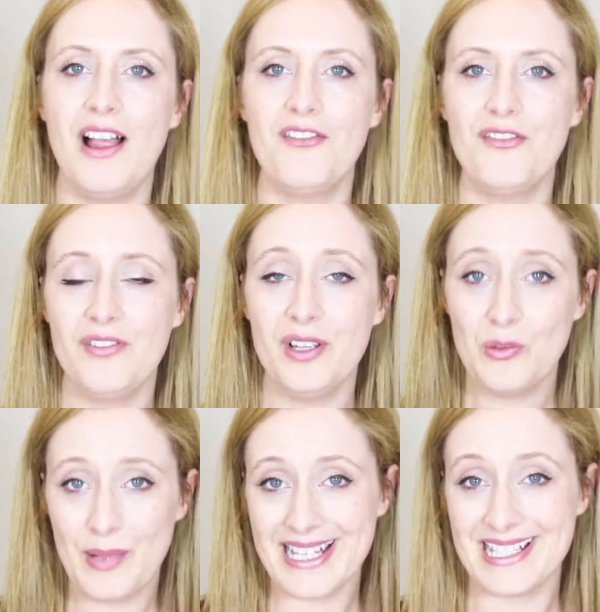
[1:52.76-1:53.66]
and
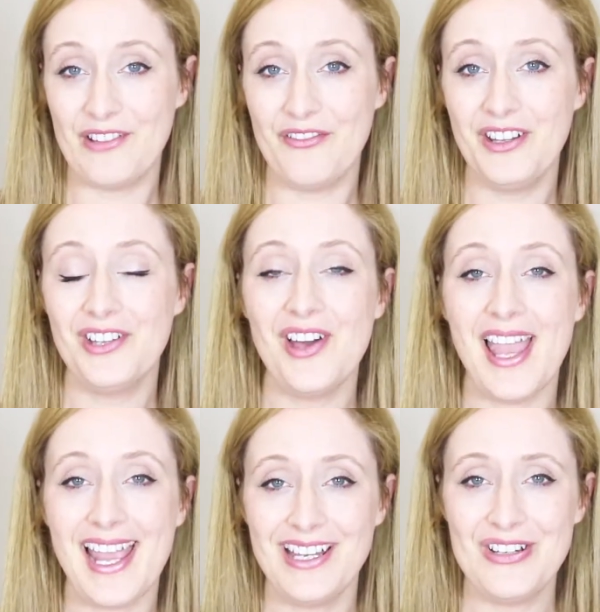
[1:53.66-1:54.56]
feel better, feel
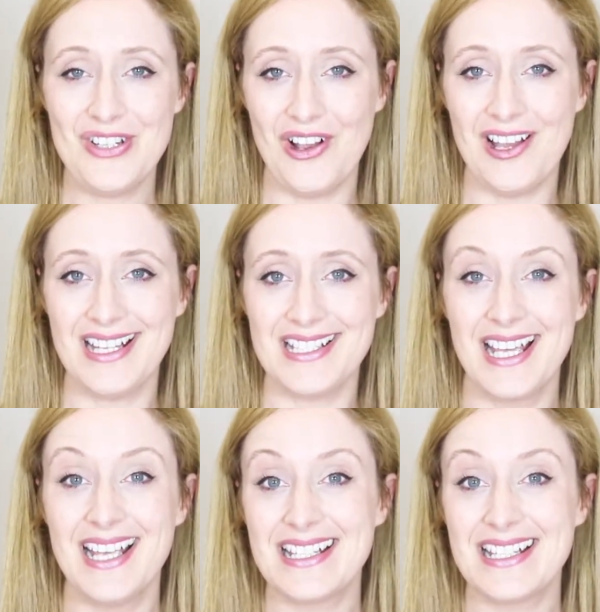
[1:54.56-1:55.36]
energized,